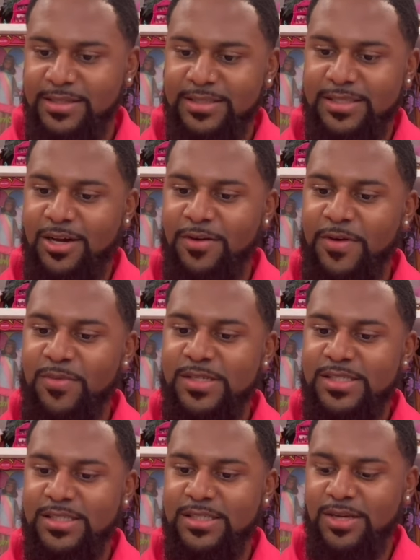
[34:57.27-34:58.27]
So if it
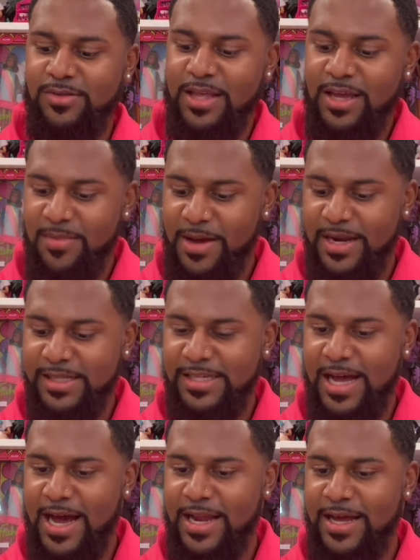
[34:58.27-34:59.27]
was, so think about it
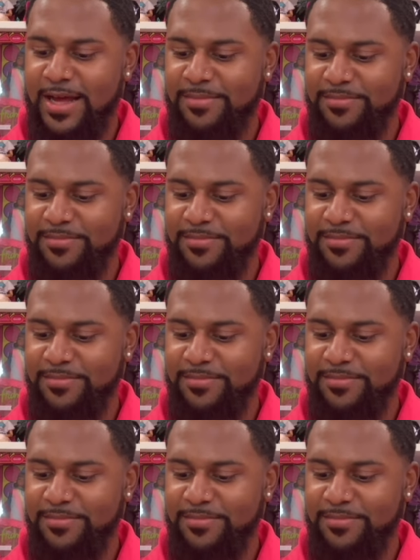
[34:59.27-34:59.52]
tied up.